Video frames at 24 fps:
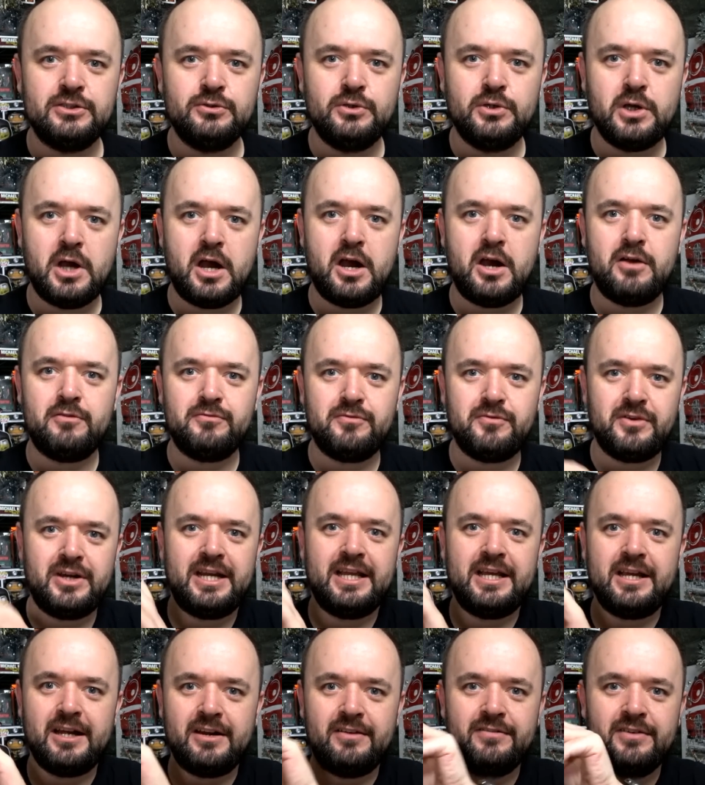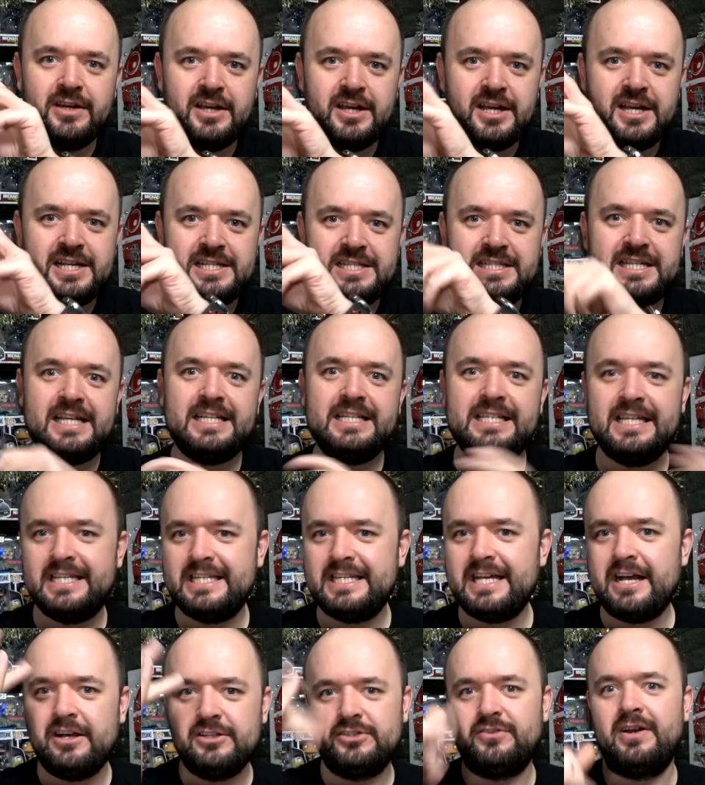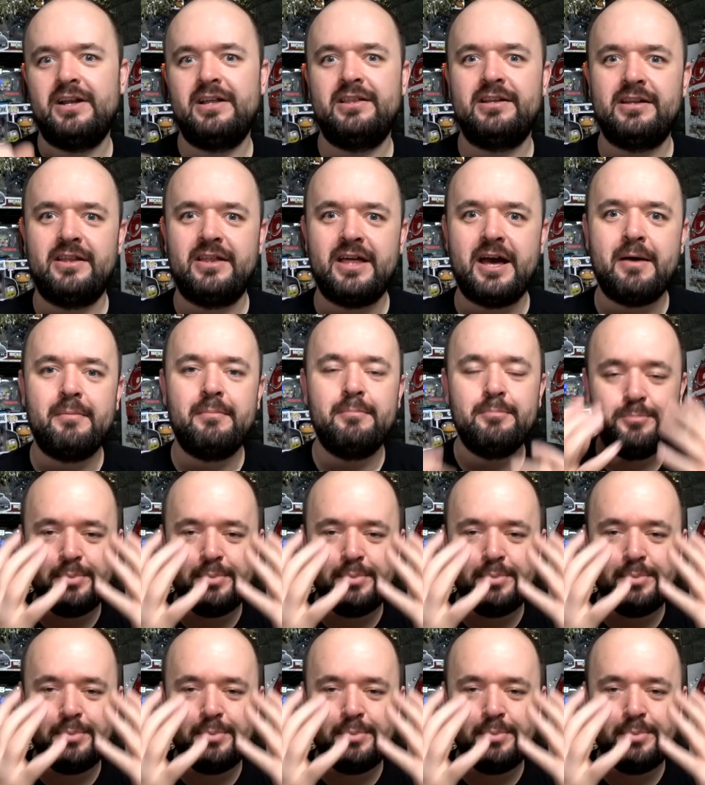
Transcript: You can't really kind of see details or anything like that.